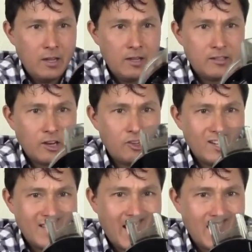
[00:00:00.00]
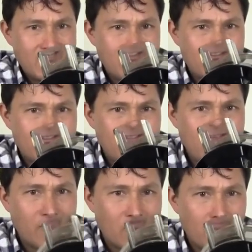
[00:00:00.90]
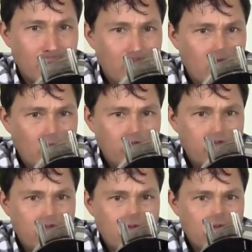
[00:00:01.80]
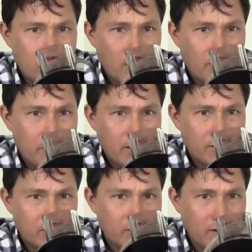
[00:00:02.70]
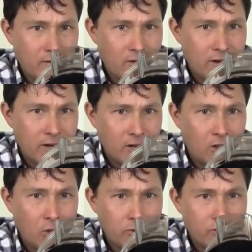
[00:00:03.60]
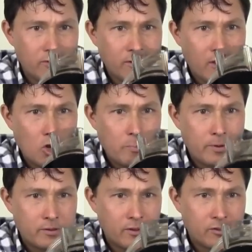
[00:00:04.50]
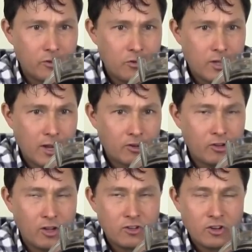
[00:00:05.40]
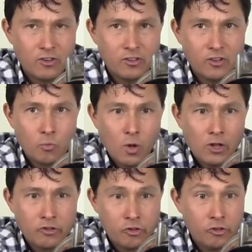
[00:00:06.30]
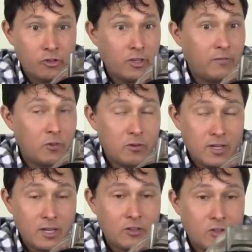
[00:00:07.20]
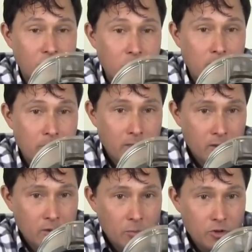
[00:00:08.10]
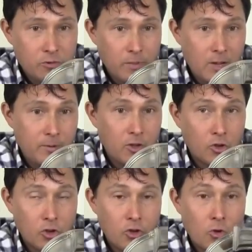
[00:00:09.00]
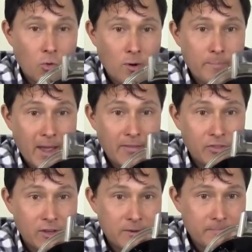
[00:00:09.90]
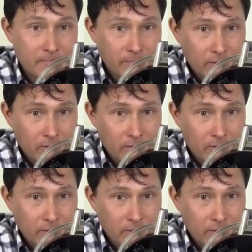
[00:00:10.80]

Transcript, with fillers: It's actually attached to this lever, which you could press this lever and it closes and opens it. So you can actually adjust this while juicing if you needed to, which may be a good or bad thing.